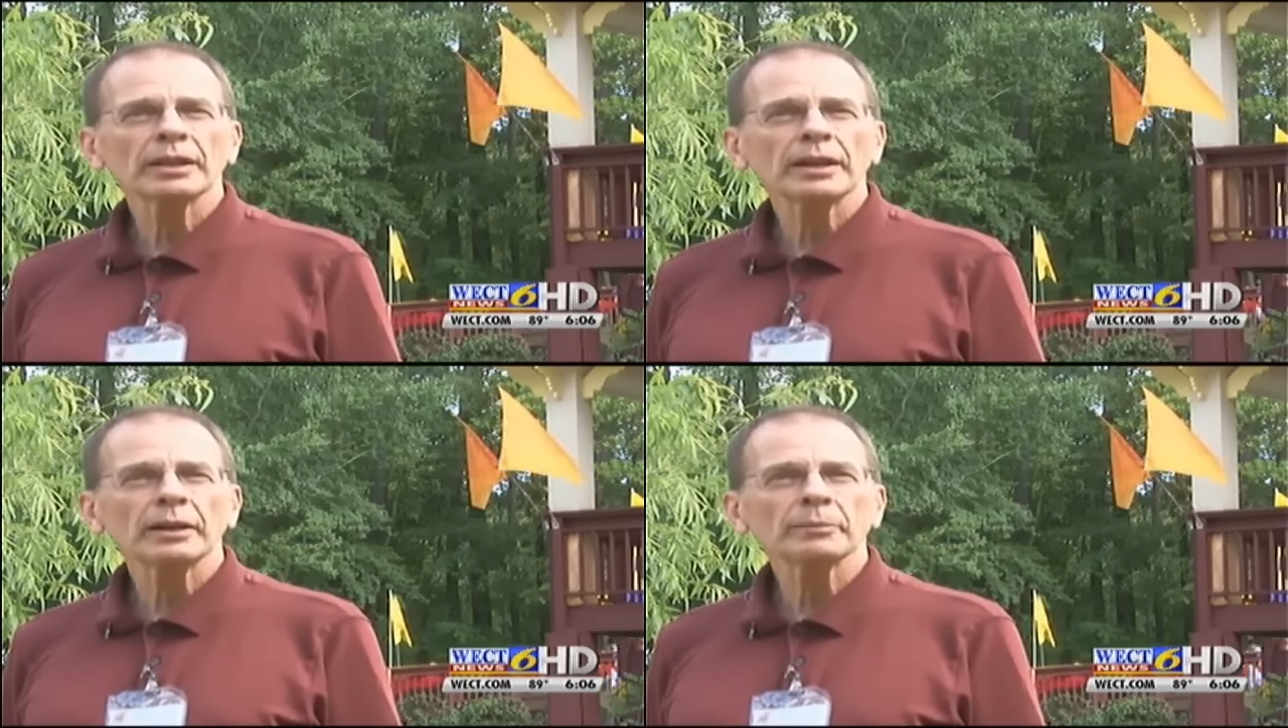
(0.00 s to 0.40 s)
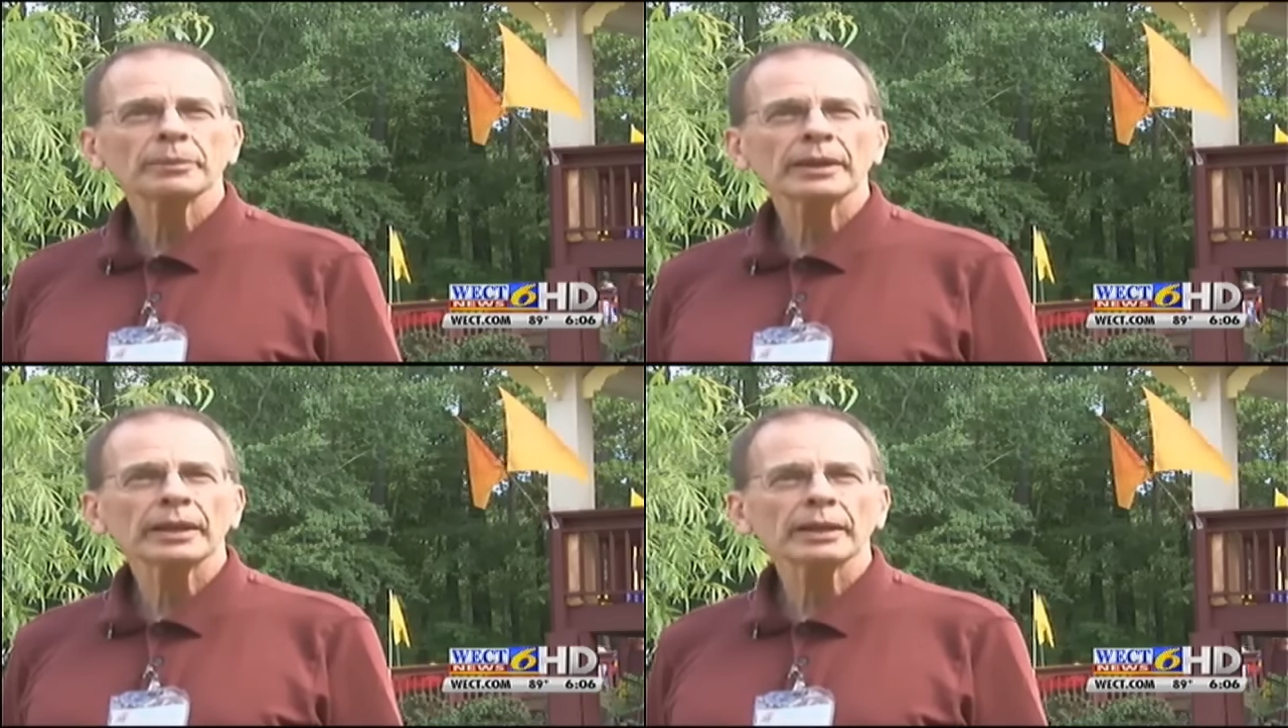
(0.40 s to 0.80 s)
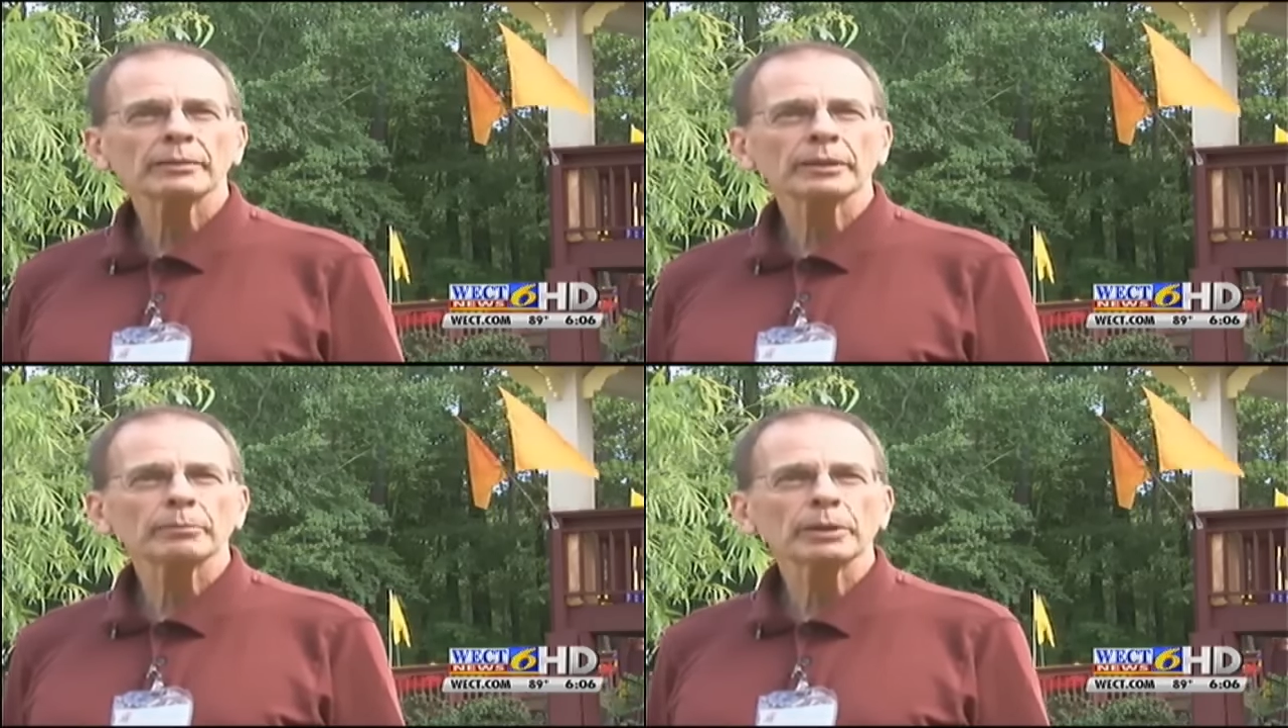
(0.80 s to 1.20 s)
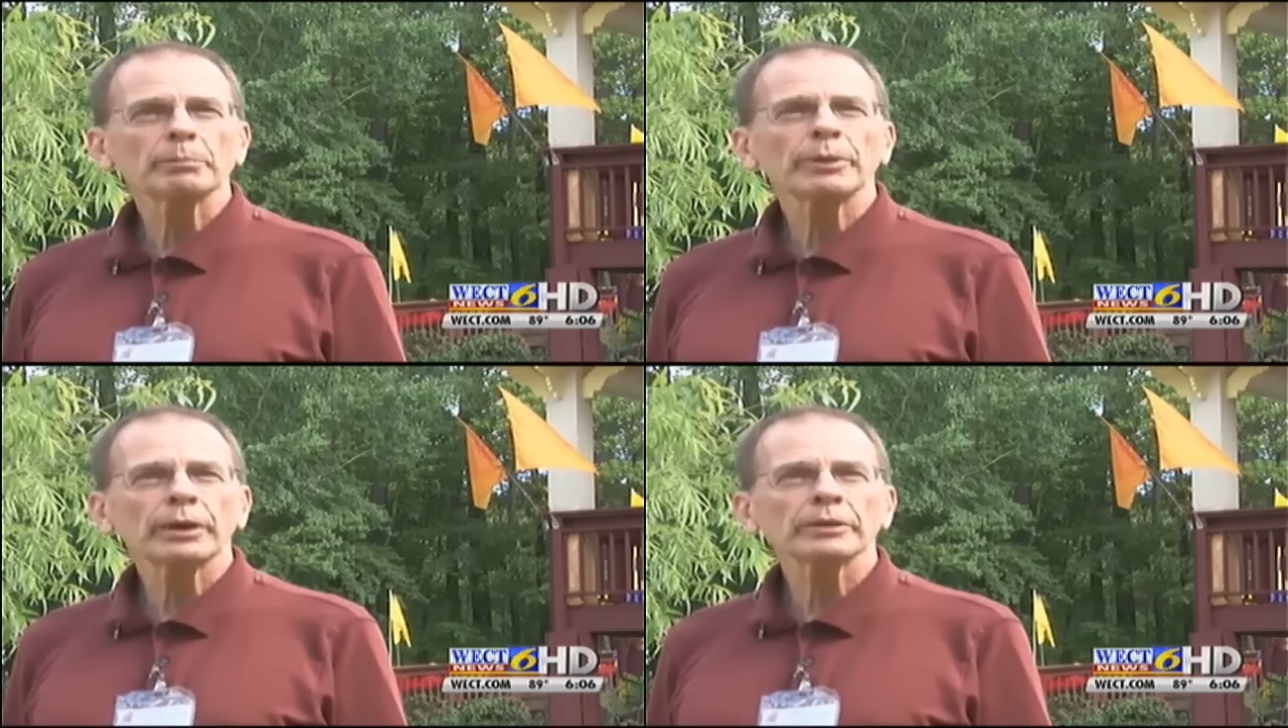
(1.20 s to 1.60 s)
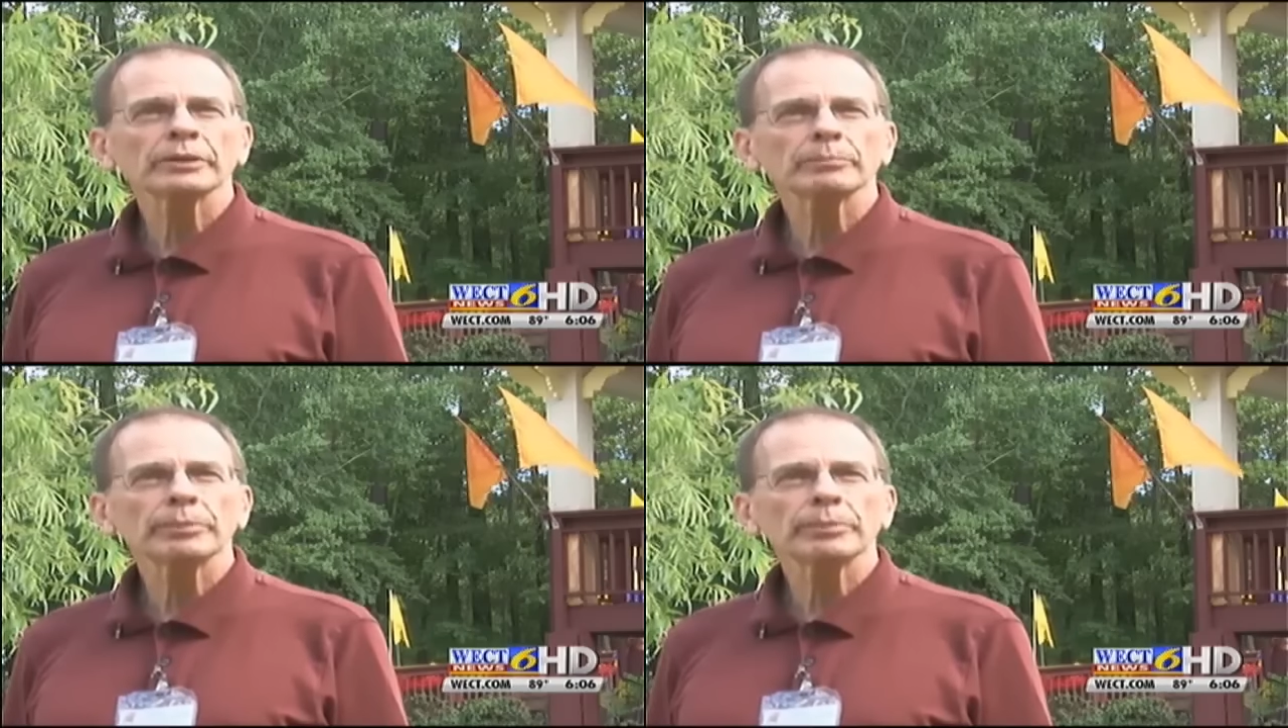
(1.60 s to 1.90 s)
come and be part and